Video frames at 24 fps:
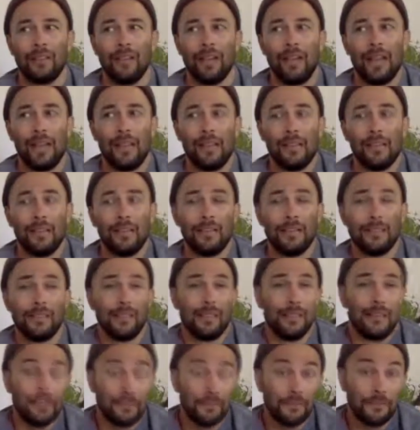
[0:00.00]
And
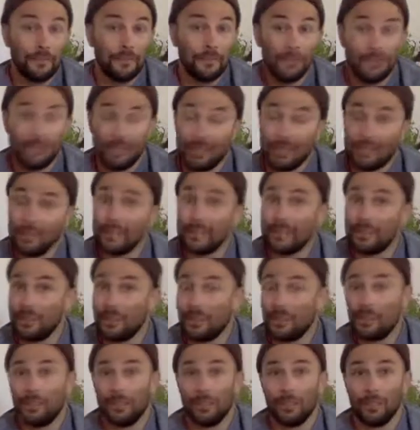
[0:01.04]
if the thing is no
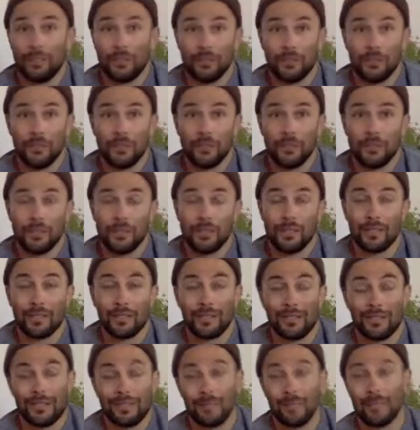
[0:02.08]
longer of interest,
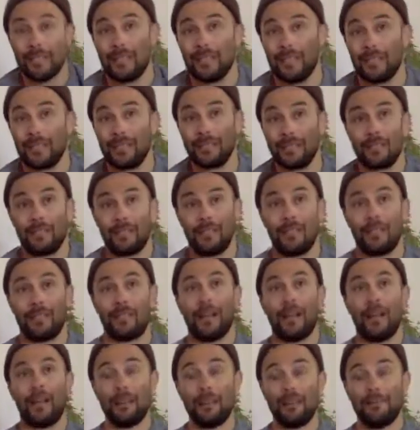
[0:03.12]
because I mean,
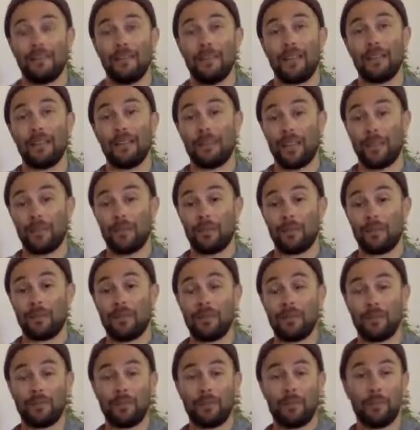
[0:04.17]
I find that with a
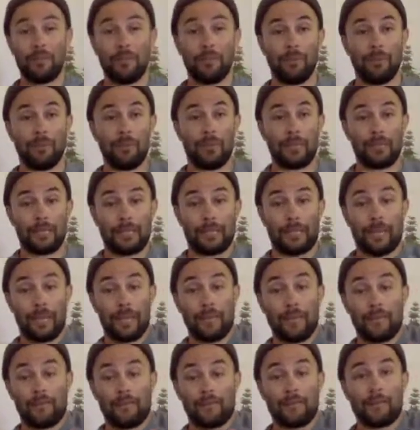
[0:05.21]
lot of people, they sign
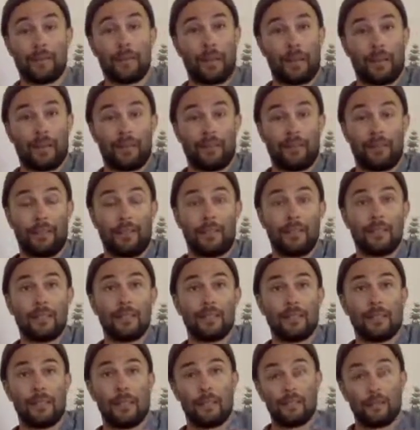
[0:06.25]
up for a lot of things
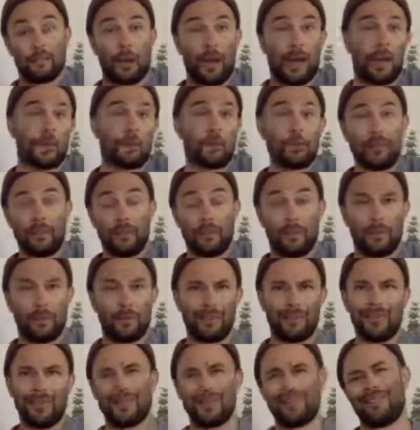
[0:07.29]
and then gradually they
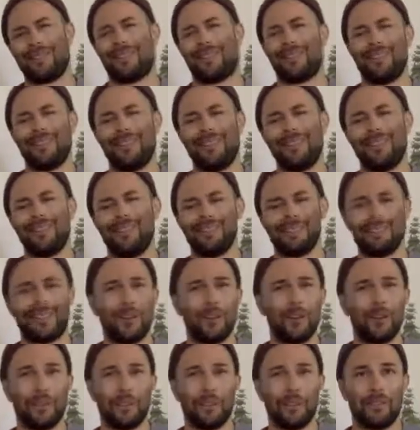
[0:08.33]
realize like, I don't
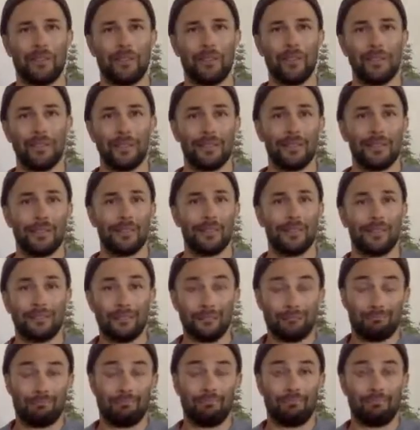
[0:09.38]
care about this.
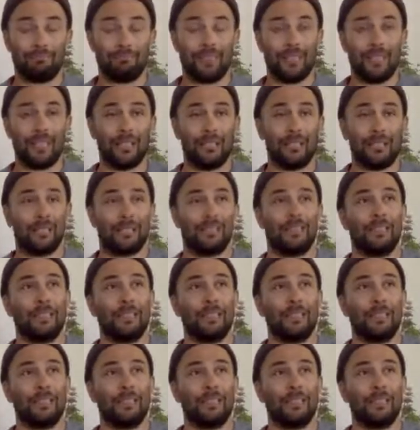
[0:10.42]
Like